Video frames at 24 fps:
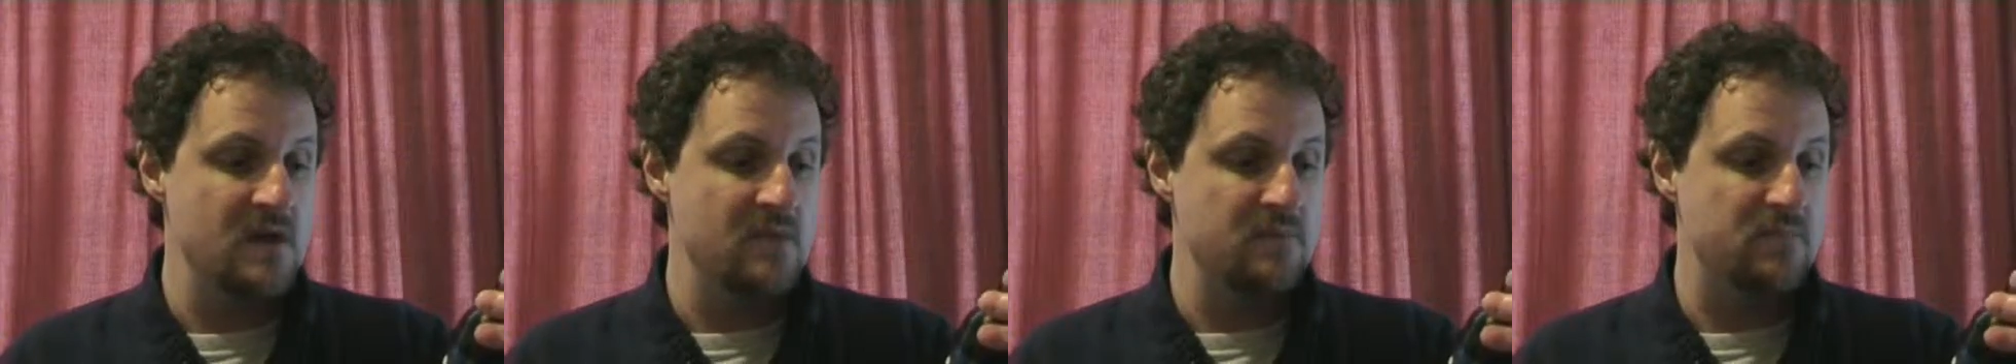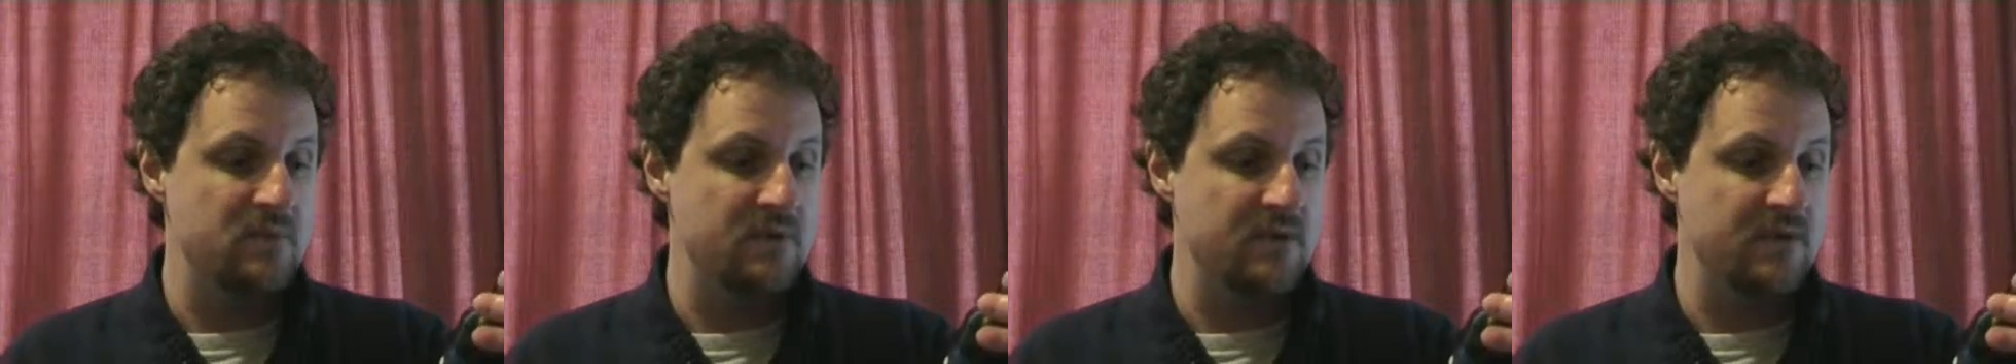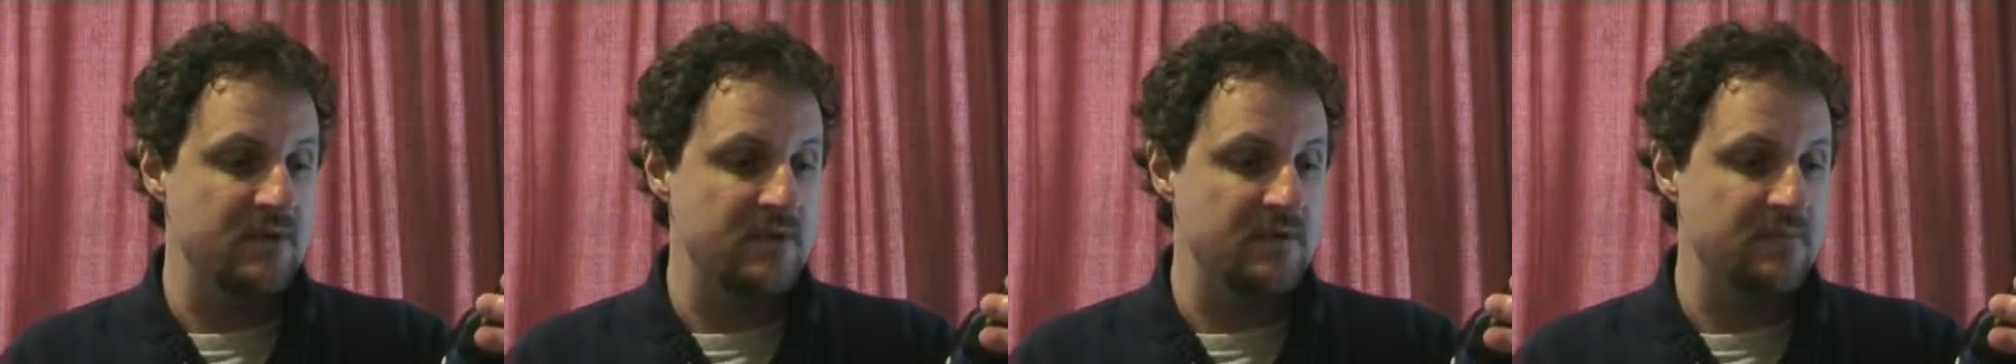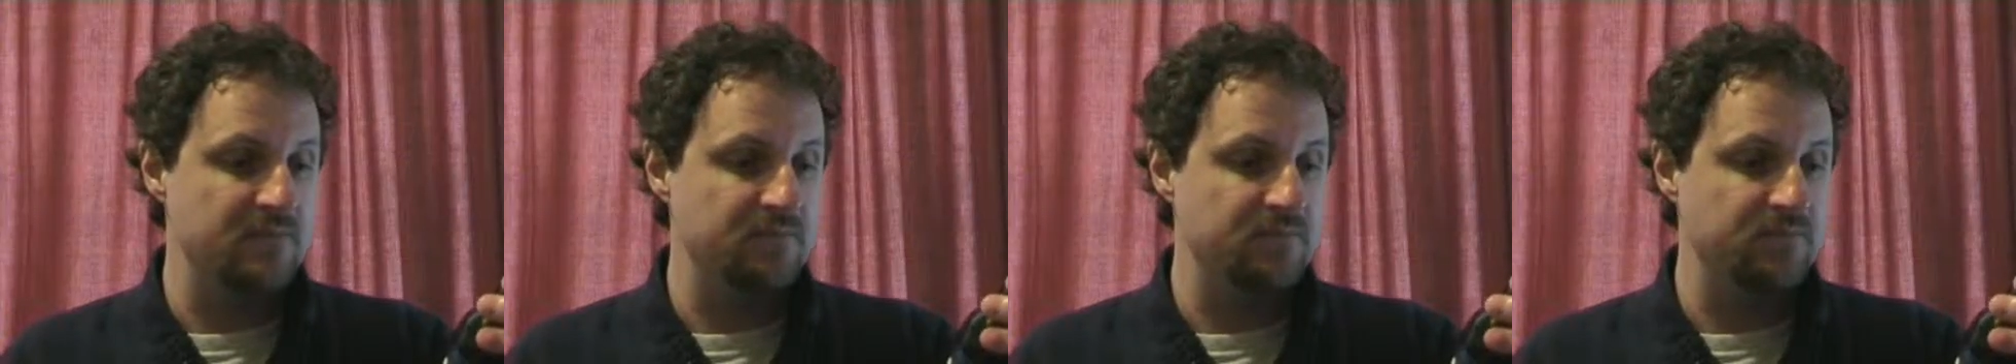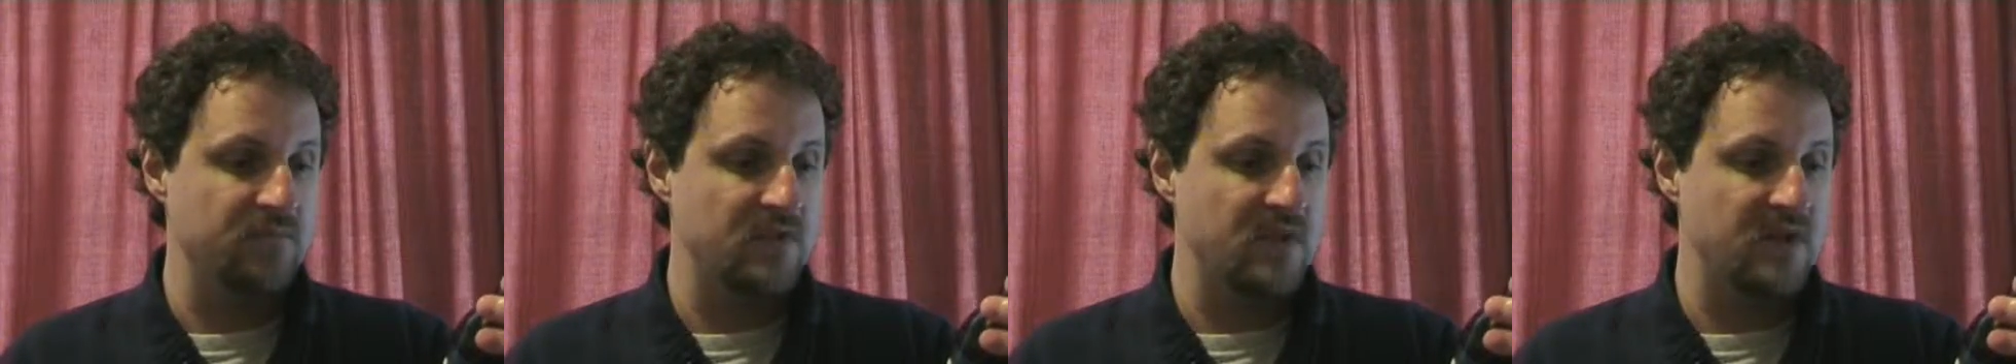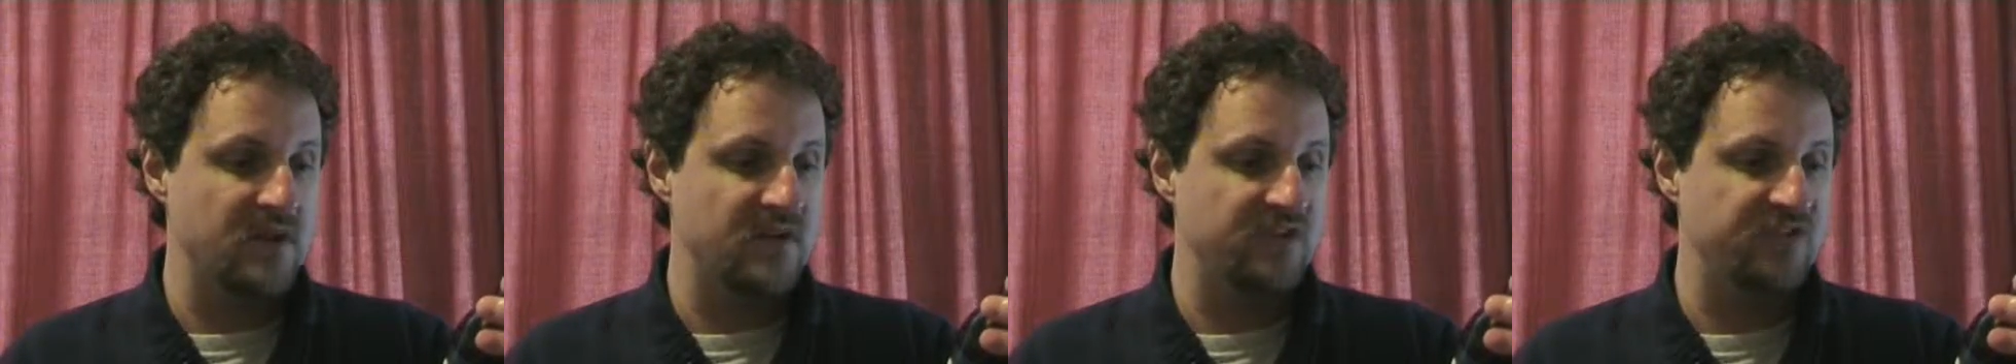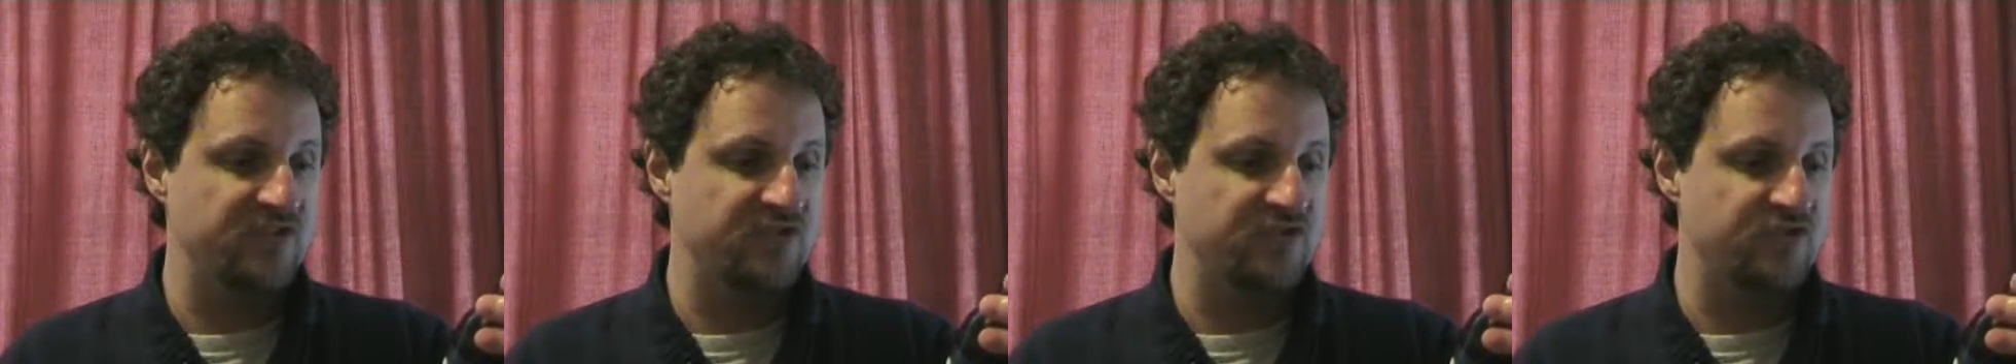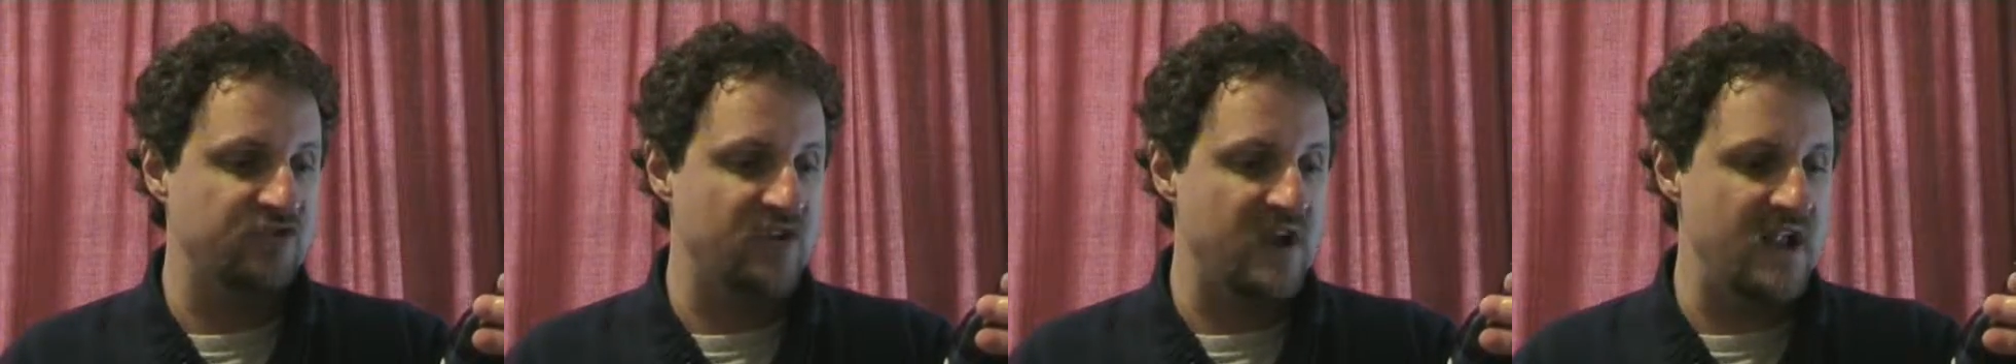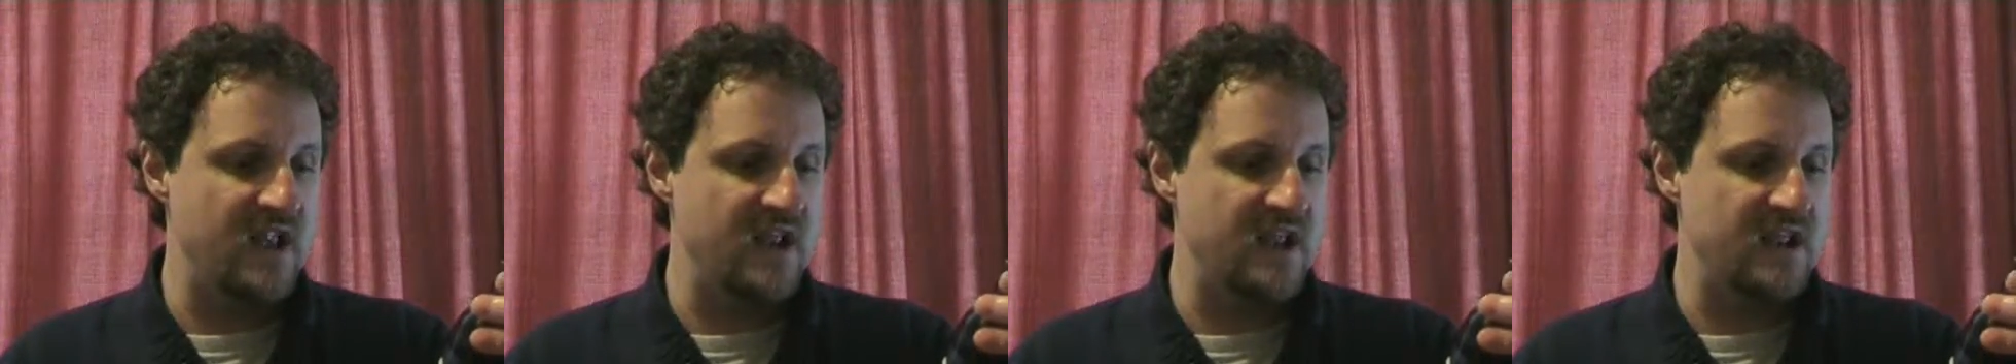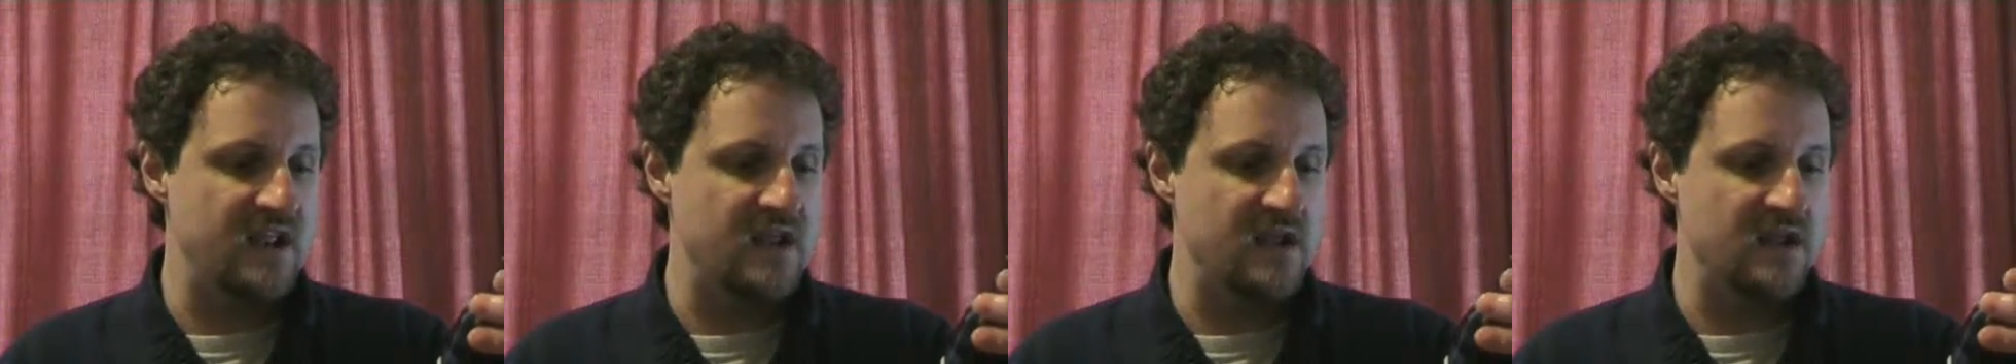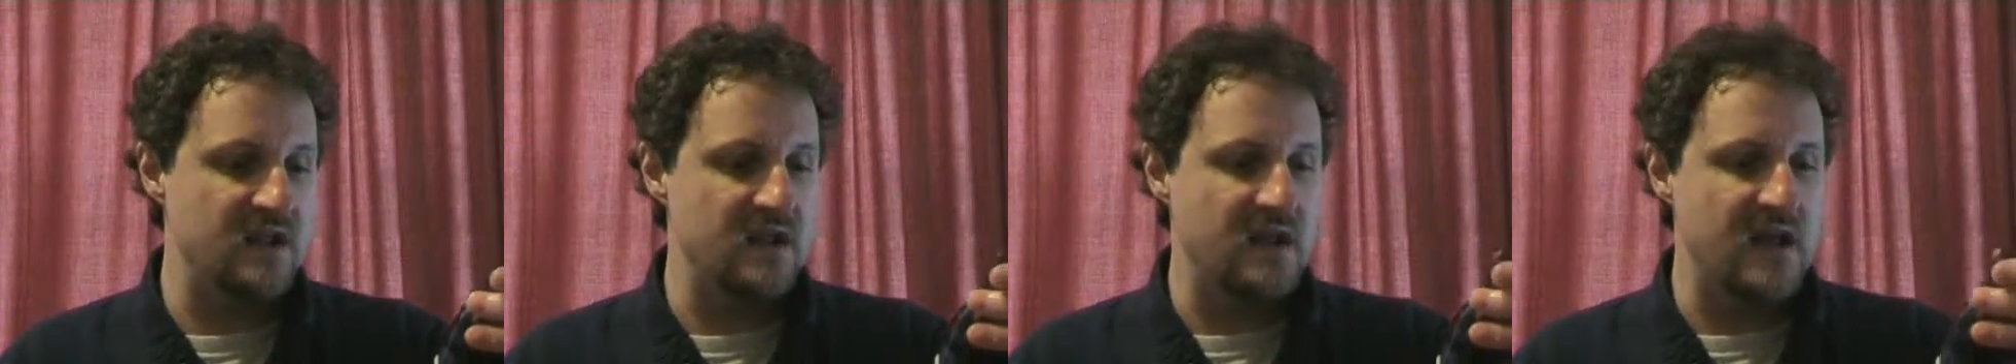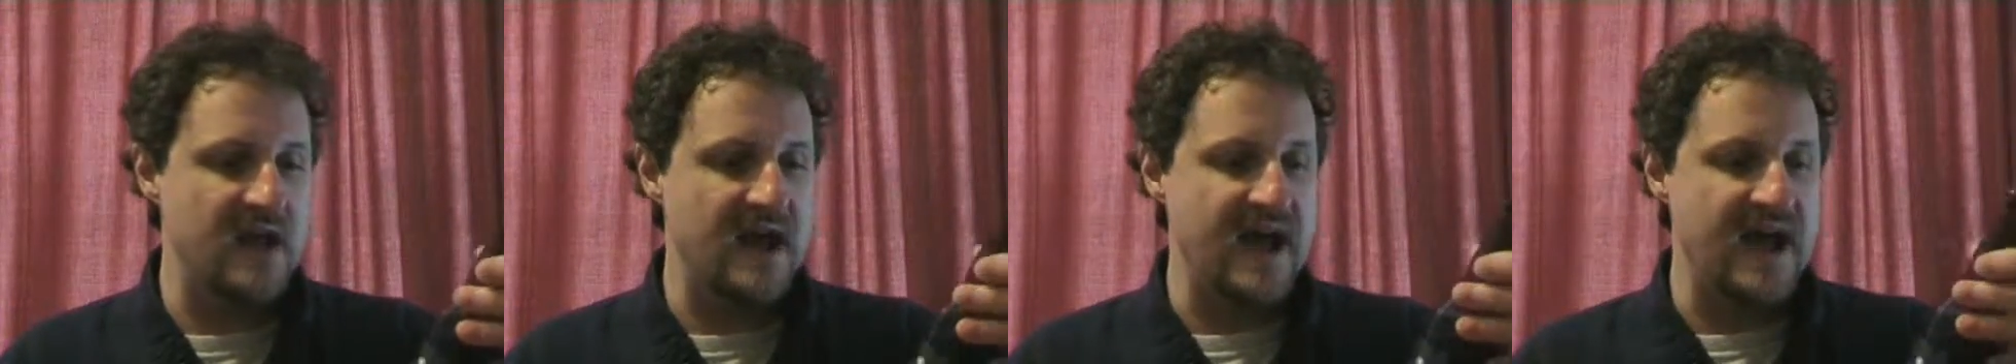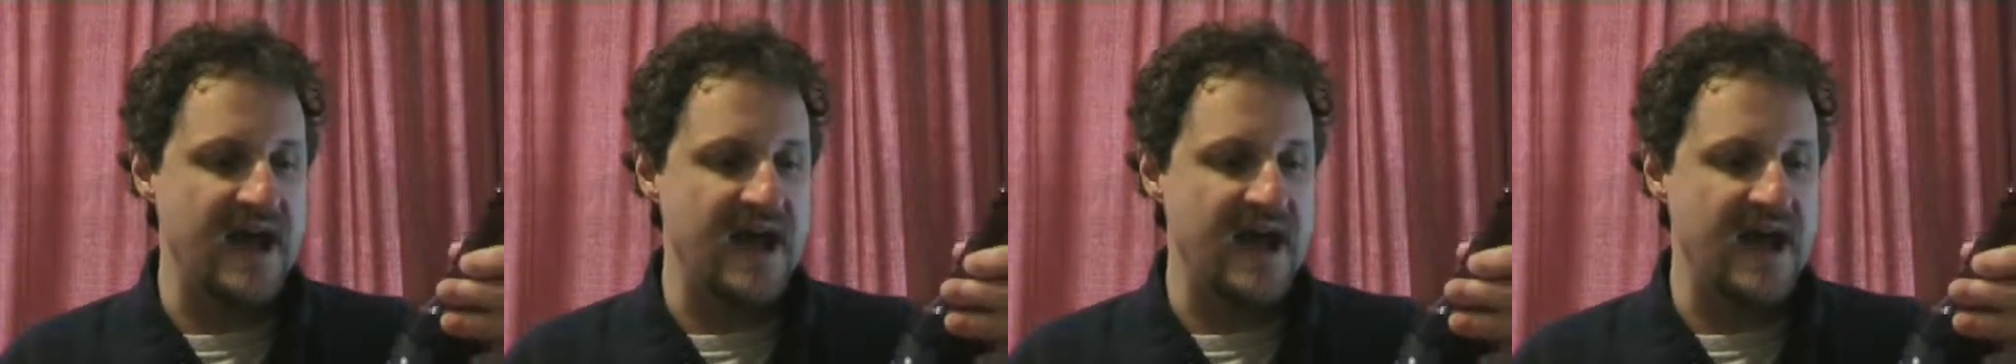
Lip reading: But Australian